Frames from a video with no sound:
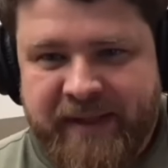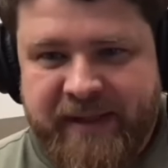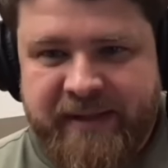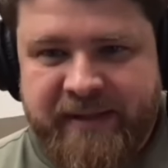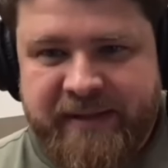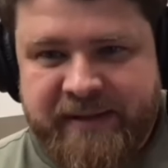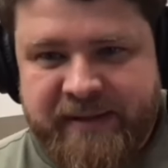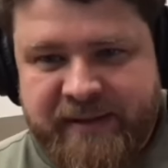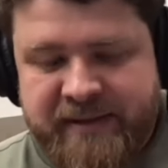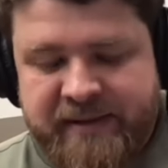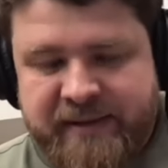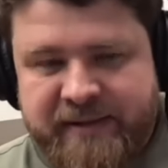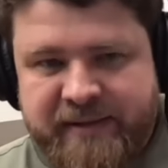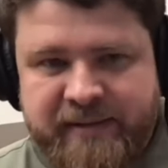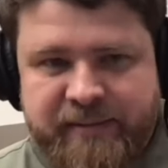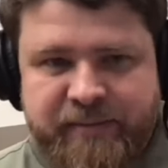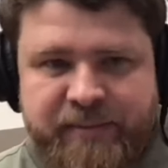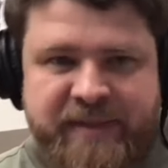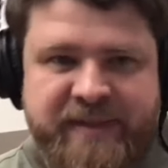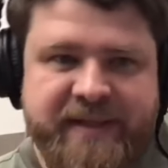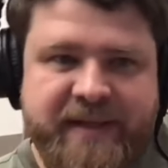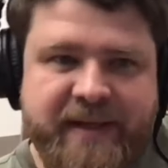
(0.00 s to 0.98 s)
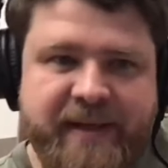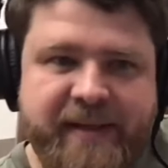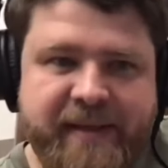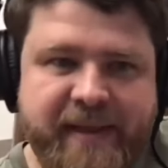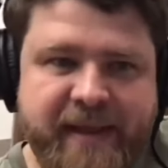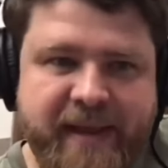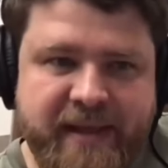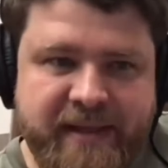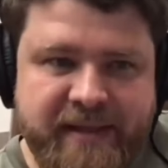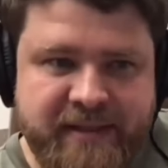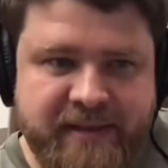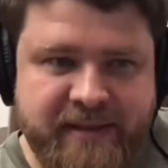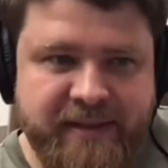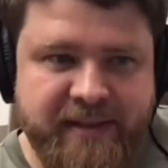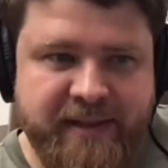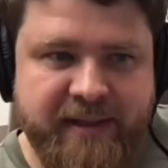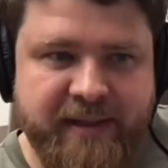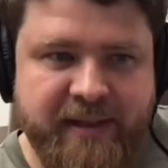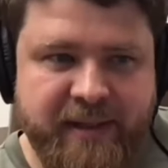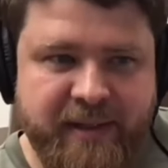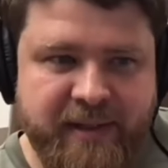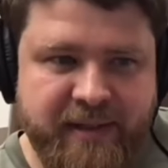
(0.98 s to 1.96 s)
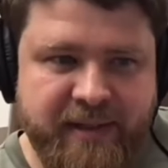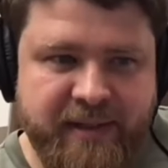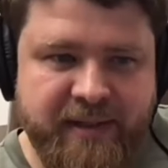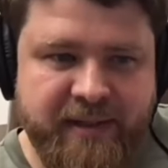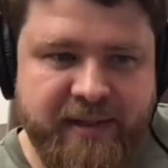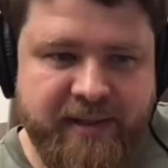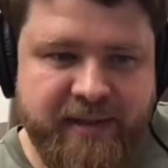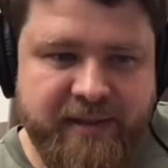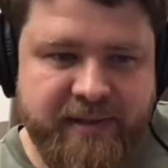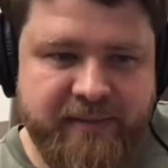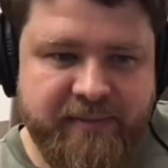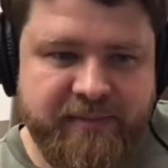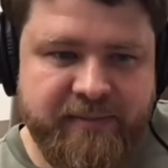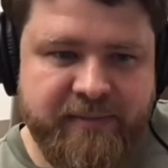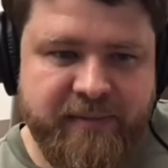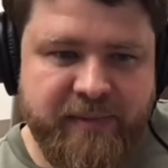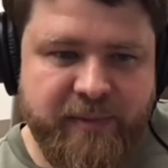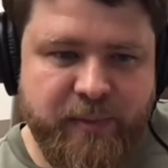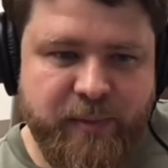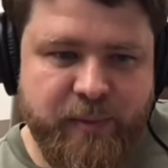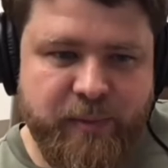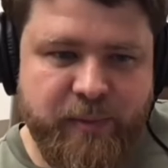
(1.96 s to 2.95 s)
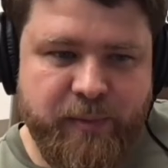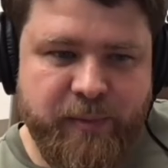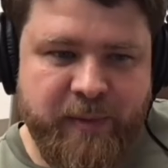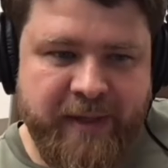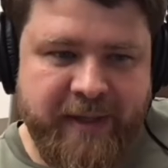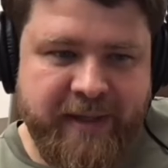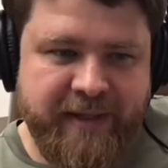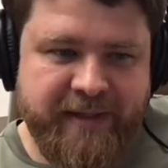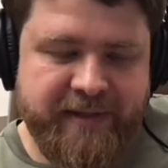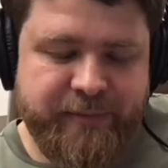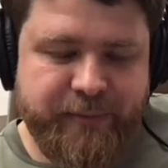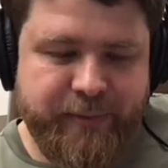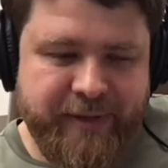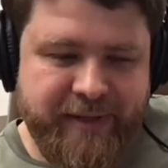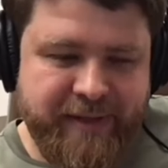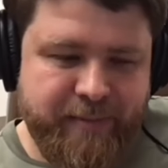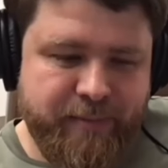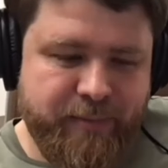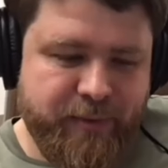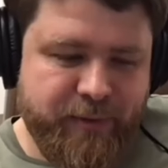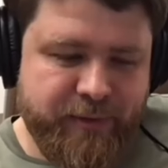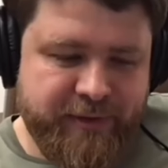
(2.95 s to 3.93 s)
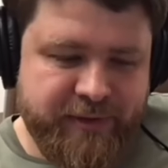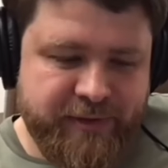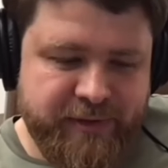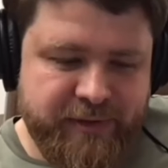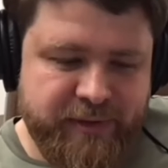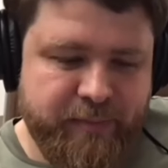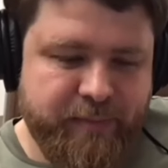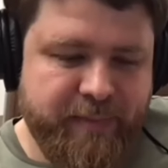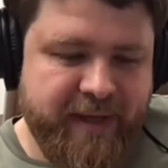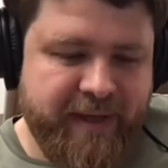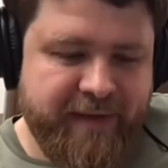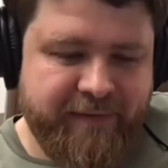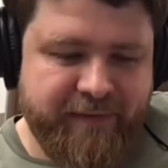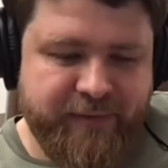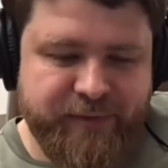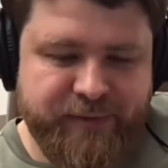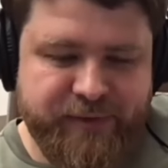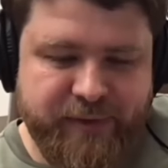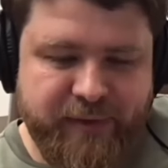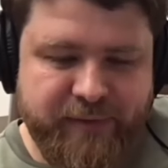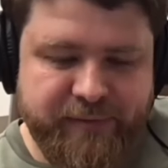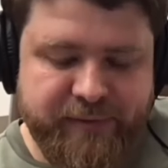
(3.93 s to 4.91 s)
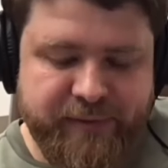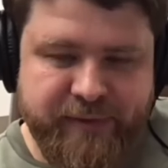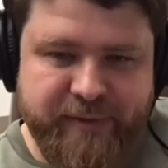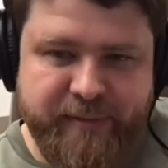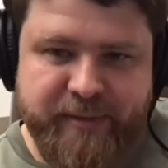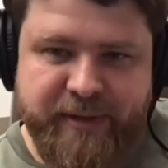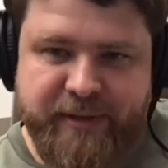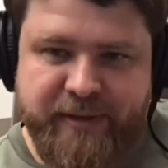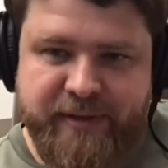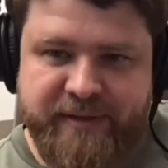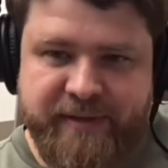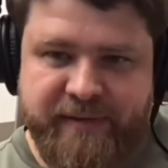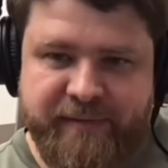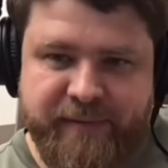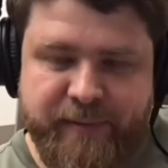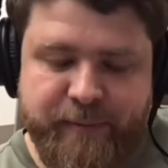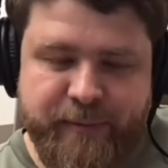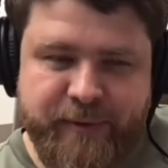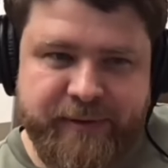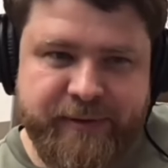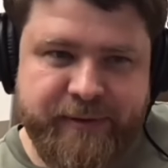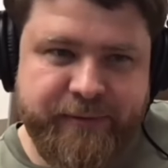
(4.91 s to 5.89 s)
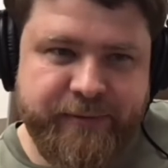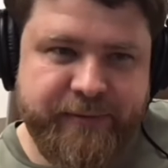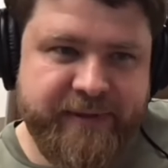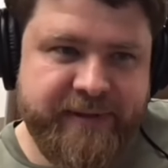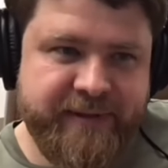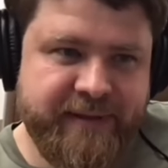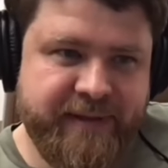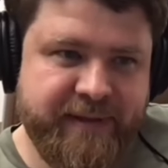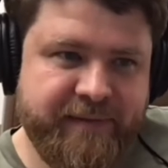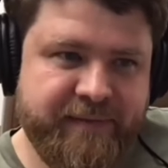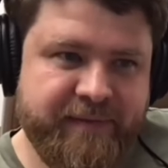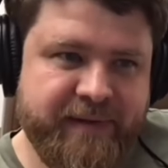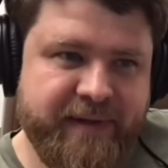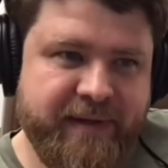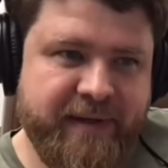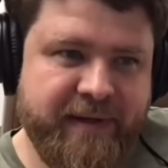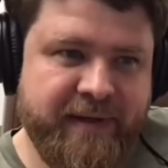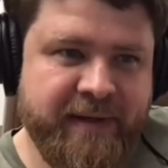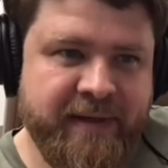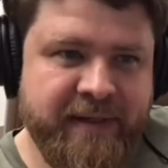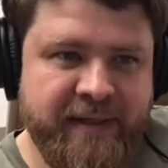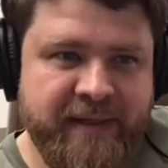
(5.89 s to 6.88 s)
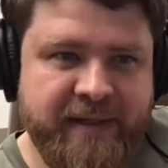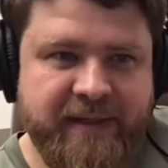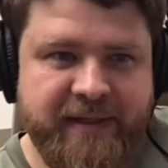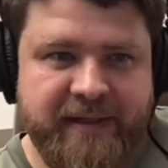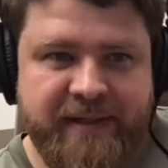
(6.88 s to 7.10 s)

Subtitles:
And beside that, like it's really important to pay for software, because if you want to receive a